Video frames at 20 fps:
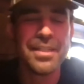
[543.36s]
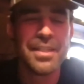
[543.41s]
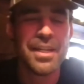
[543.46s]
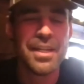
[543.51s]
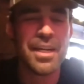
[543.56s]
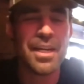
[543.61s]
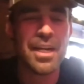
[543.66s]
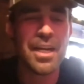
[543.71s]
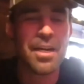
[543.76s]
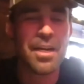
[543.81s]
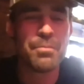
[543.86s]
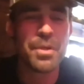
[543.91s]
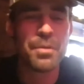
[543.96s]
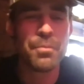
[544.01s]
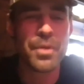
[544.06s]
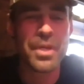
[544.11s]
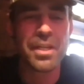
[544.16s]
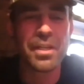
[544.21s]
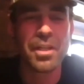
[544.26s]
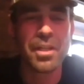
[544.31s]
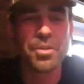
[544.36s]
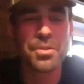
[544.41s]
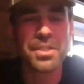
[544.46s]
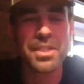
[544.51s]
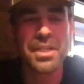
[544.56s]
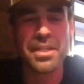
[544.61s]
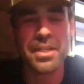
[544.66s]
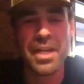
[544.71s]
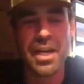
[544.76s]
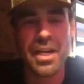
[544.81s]
and we close
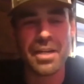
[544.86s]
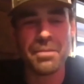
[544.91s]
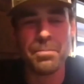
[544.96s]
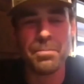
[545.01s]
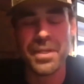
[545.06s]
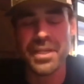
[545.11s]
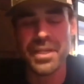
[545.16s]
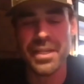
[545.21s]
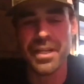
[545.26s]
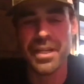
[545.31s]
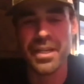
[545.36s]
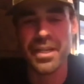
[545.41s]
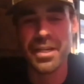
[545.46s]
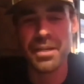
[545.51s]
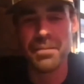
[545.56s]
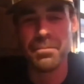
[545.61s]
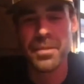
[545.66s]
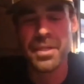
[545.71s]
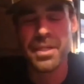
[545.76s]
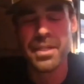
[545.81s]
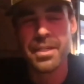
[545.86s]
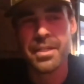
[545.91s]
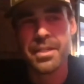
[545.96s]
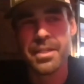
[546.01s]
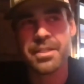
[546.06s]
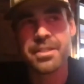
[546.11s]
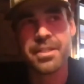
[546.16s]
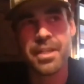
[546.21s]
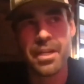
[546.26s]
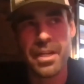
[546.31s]
at 9 p.m.
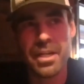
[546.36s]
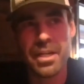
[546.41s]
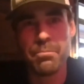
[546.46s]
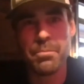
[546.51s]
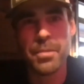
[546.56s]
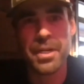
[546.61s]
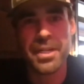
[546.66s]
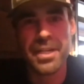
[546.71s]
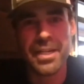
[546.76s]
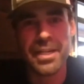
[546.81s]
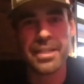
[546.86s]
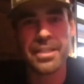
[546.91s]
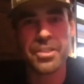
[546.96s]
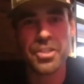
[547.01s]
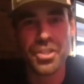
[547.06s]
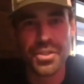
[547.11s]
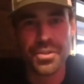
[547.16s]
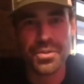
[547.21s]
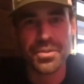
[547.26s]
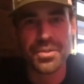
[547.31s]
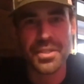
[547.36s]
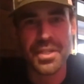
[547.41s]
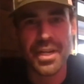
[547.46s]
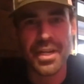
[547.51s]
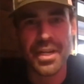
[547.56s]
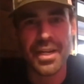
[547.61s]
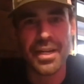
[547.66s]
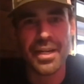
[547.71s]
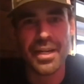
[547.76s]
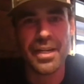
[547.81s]
Sunday, Monday, and
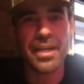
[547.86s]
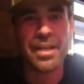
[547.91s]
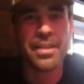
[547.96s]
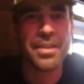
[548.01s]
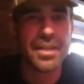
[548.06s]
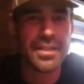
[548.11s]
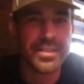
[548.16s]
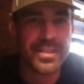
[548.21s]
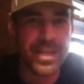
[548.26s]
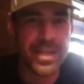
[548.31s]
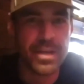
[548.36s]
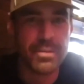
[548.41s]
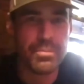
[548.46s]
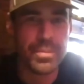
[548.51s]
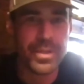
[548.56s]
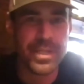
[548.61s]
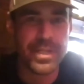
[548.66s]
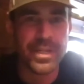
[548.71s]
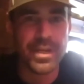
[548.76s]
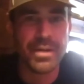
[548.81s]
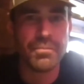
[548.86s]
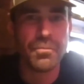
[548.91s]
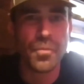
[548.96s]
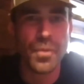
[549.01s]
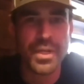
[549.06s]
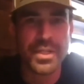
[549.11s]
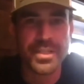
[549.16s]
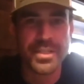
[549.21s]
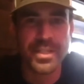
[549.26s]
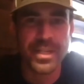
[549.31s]
Tuesday, and then 10 p.m.
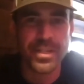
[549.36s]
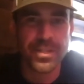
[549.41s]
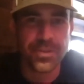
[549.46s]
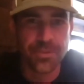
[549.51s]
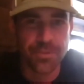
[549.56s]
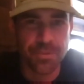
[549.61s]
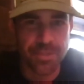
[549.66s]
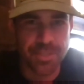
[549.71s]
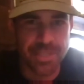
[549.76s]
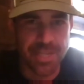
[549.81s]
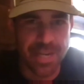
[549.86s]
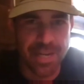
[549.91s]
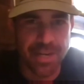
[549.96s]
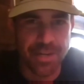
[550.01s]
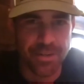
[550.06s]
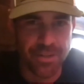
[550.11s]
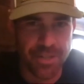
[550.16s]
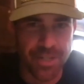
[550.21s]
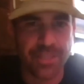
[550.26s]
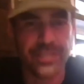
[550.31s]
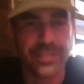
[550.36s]
Wednesday through Saturday.